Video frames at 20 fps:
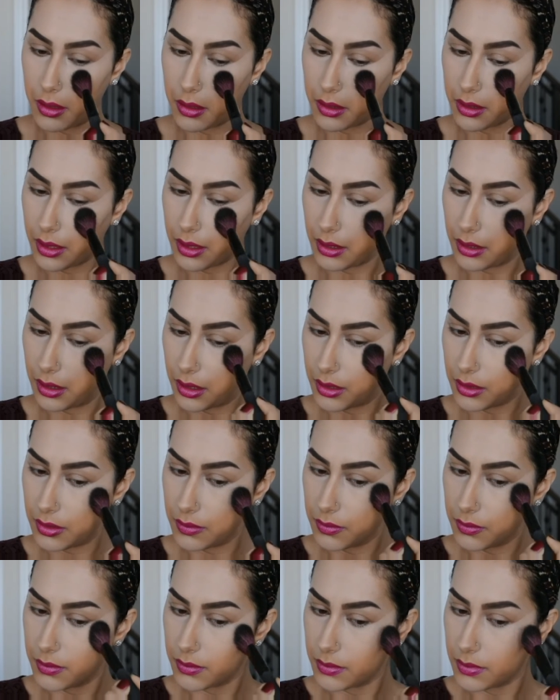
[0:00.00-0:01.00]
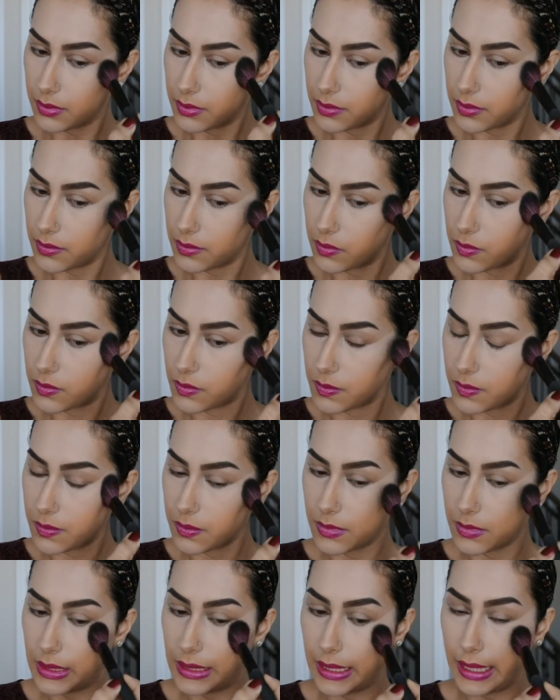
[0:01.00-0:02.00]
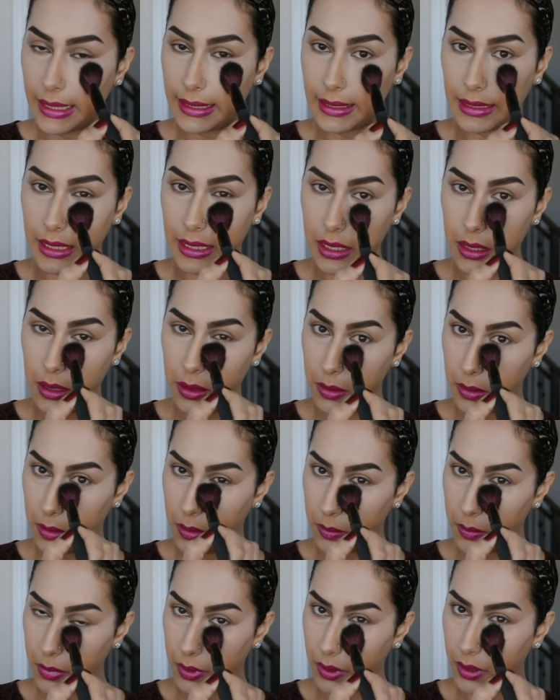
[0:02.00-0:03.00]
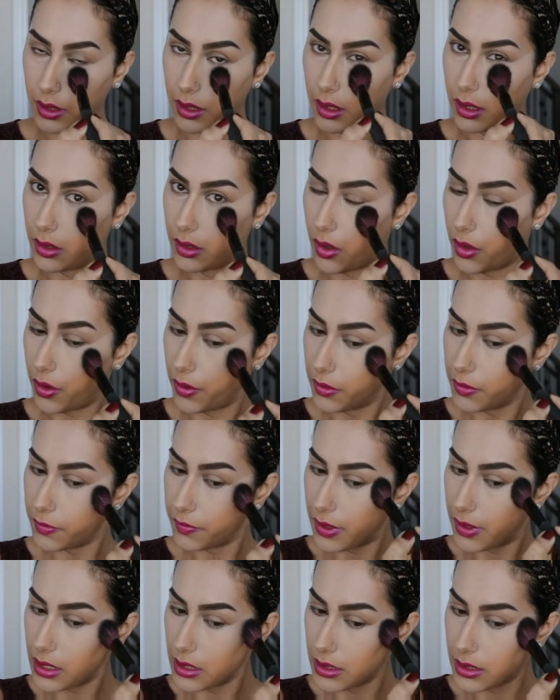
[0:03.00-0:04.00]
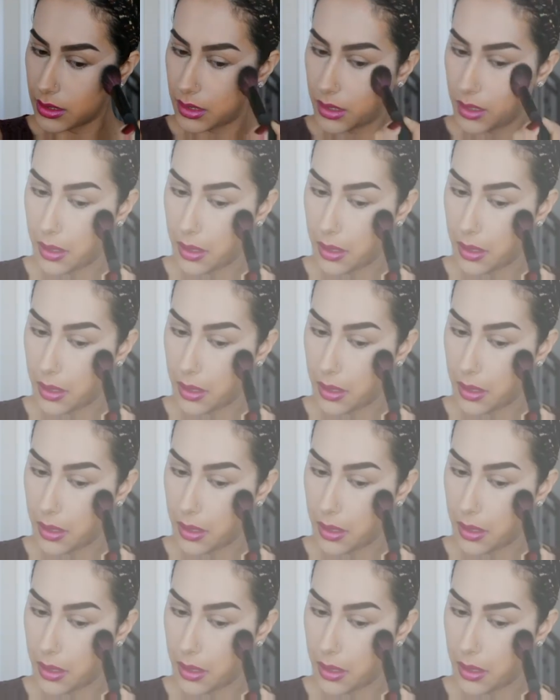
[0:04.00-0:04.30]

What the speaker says: kind of lightly putting it on the face.